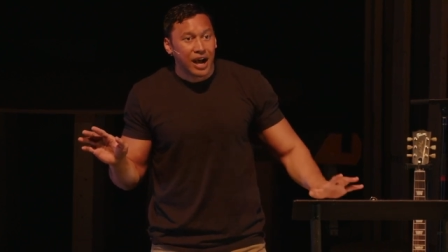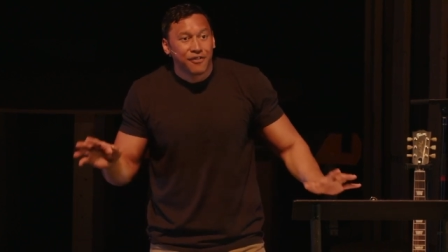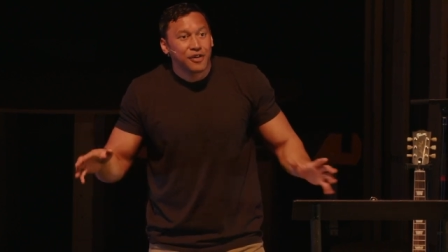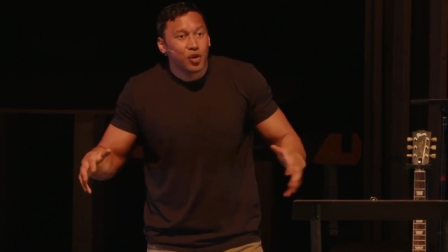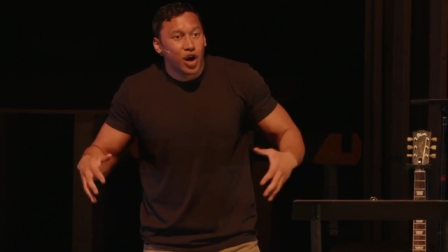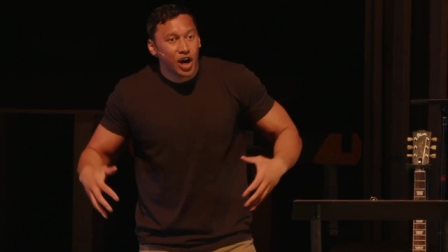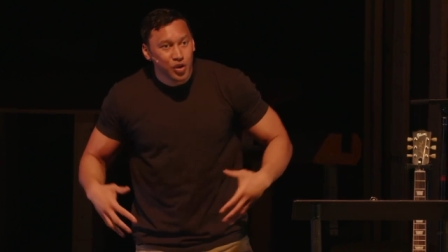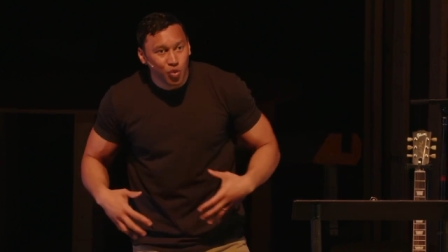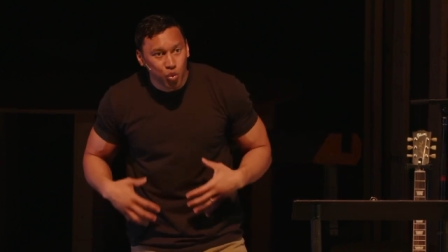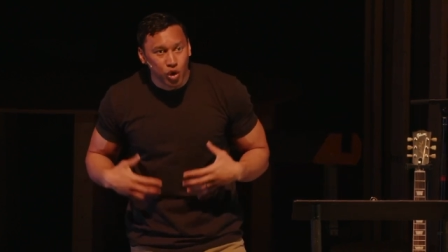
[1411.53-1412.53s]
I feel
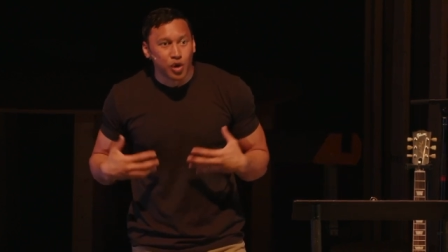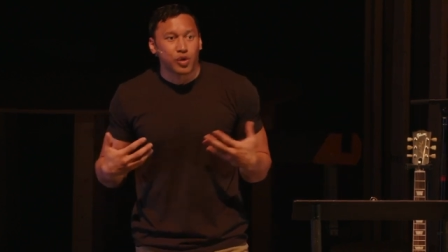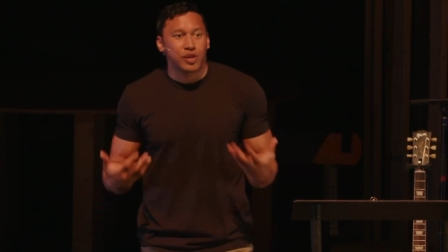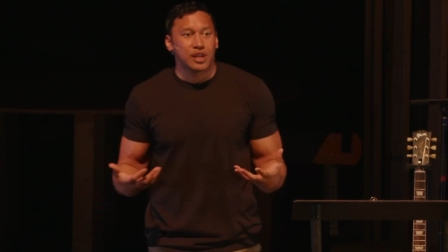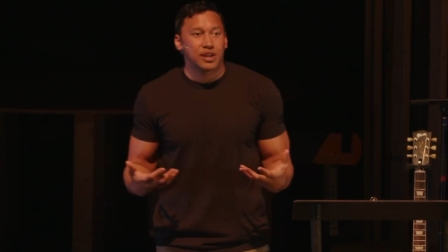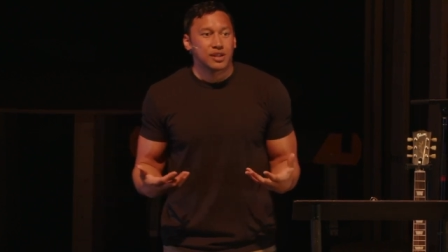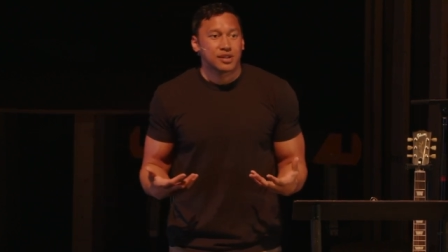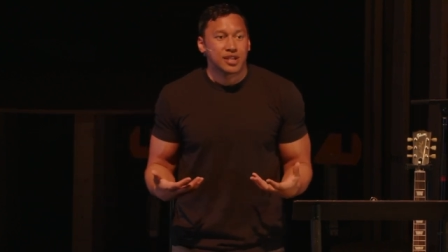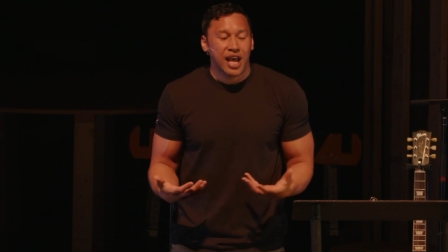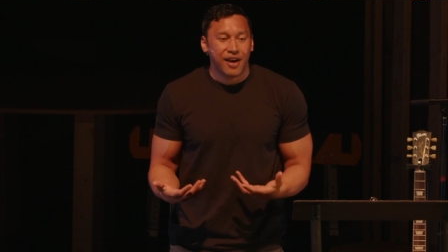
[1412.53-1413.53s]
unworthy
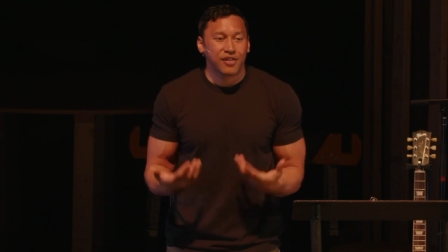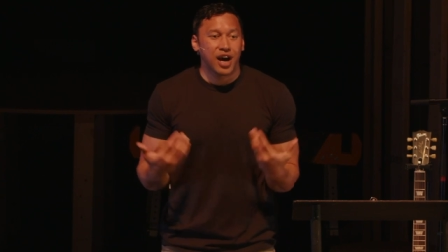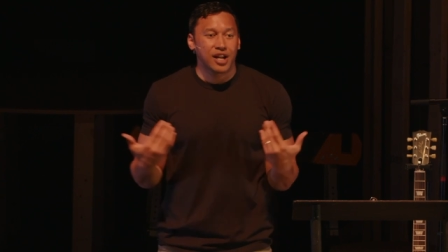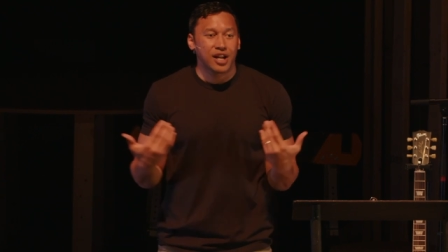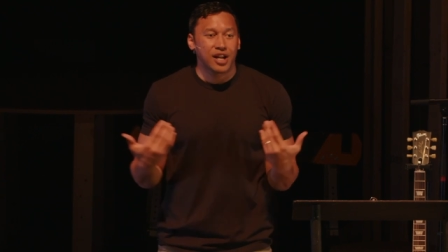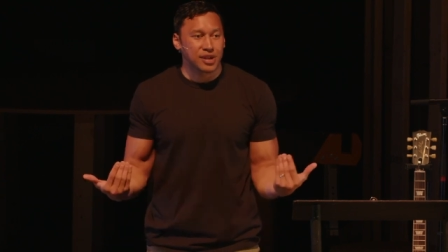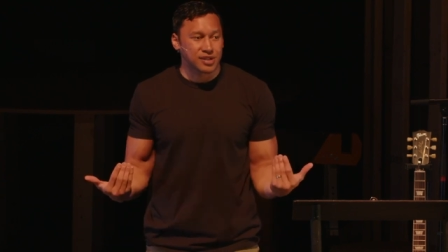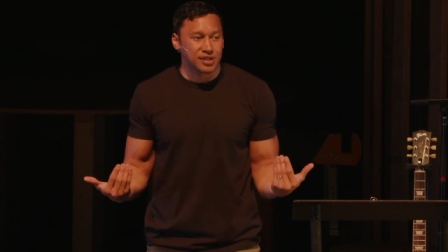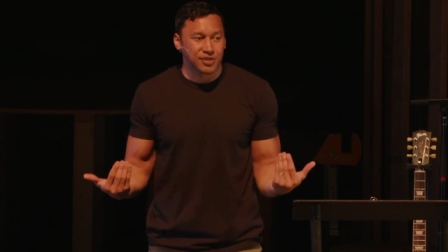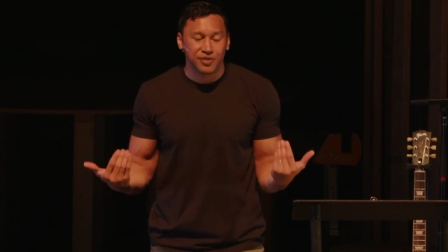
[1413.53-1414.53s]
to have God's
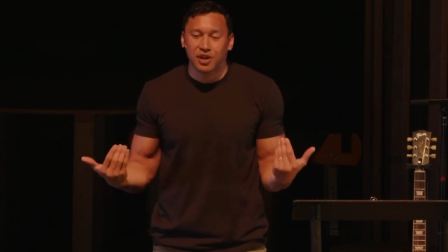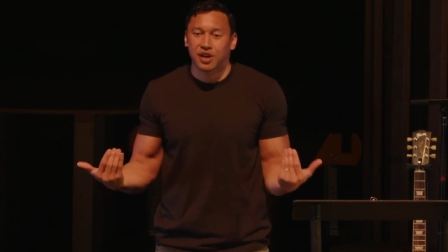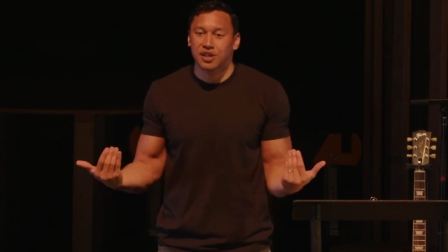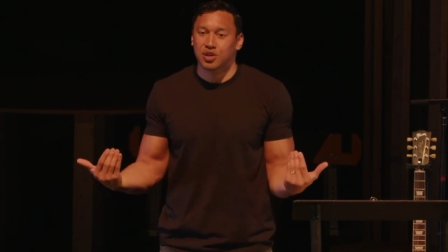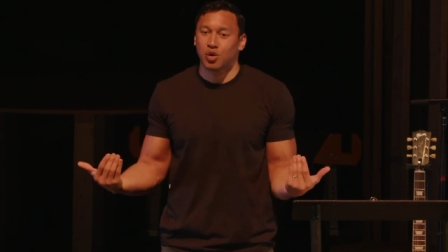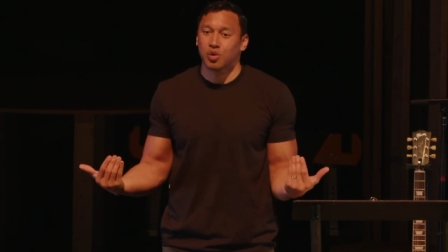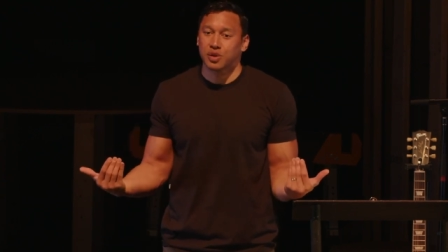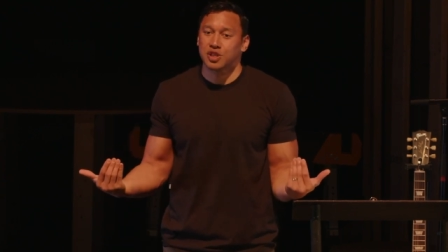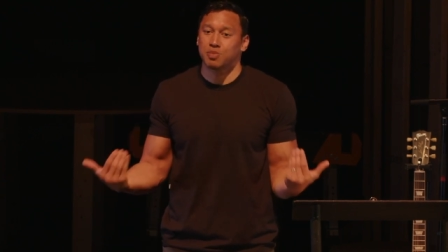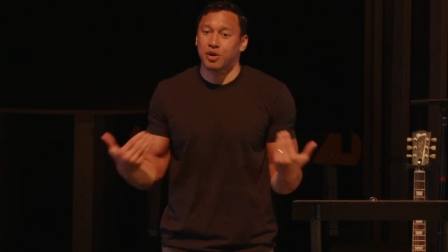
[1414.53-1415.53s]
presence via His
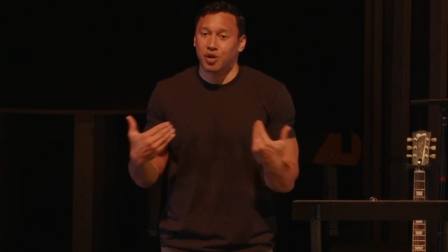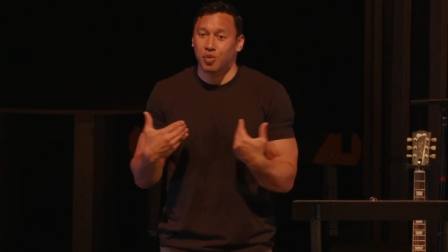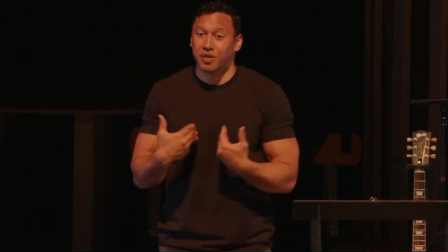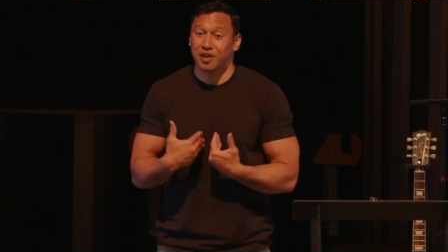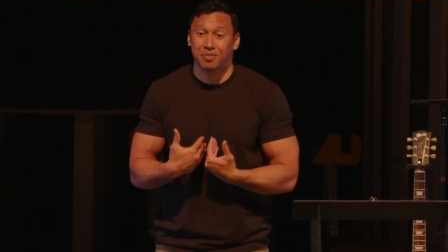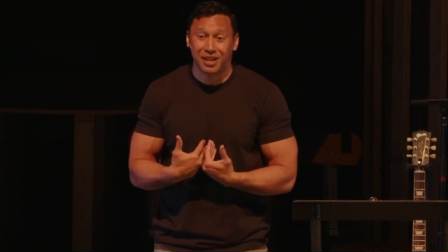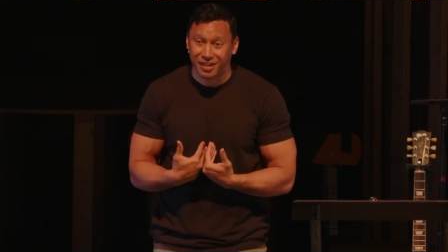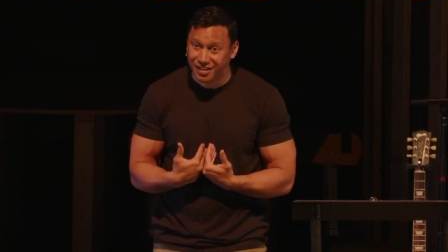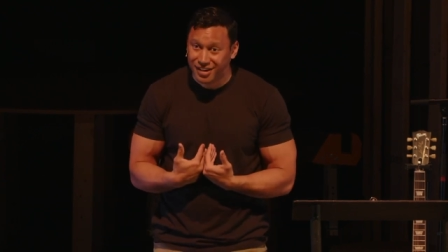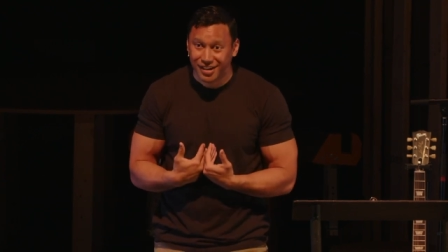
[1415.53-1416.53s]
Holy Spirit within
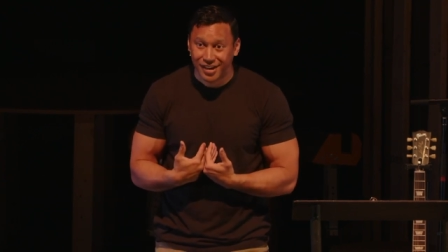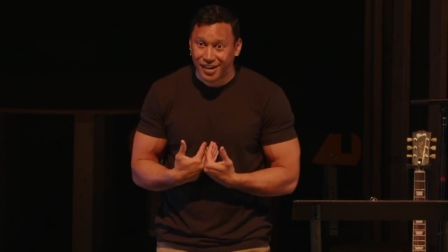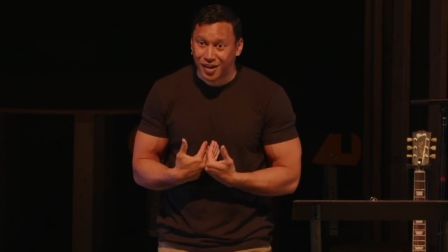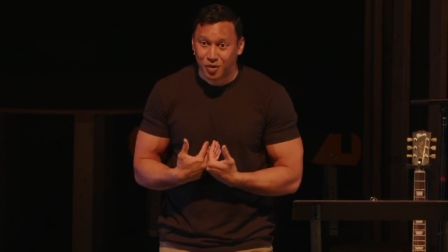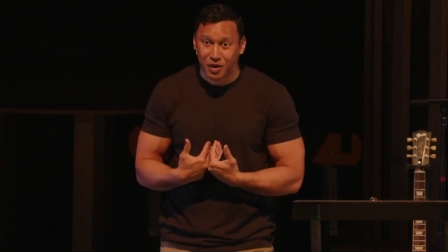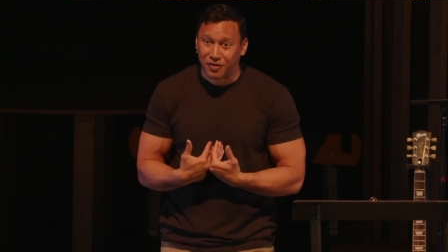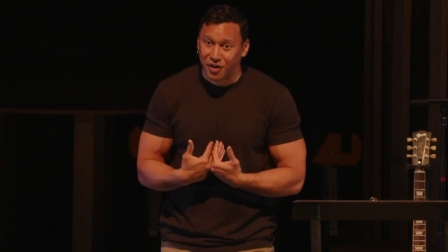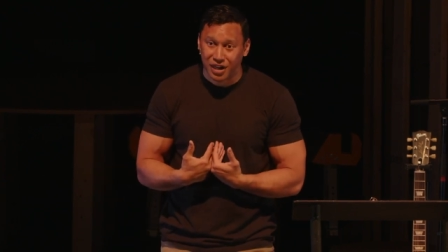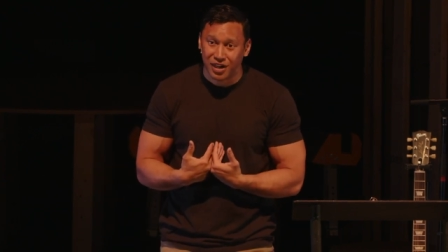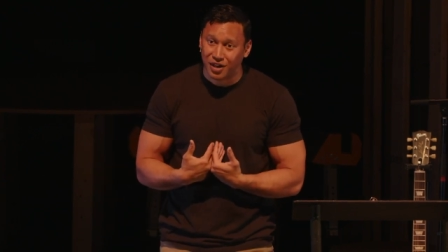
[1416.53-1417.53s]
me
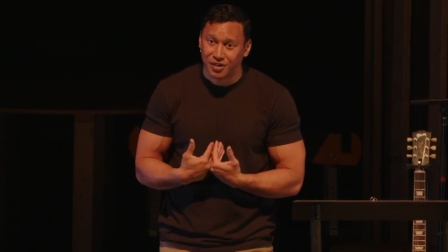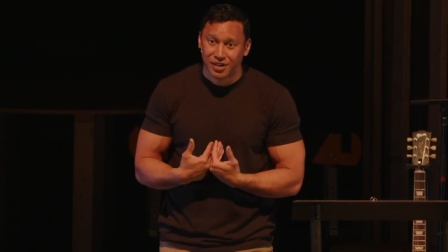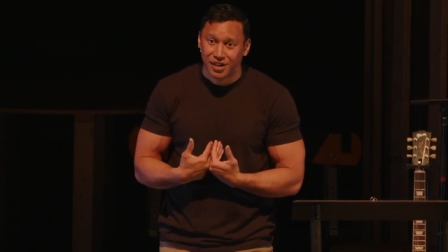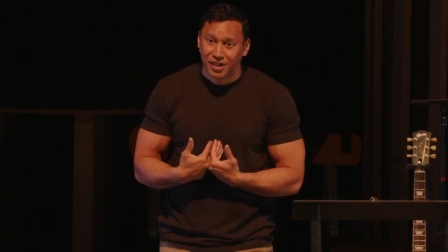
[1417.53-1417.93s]
wherever I go.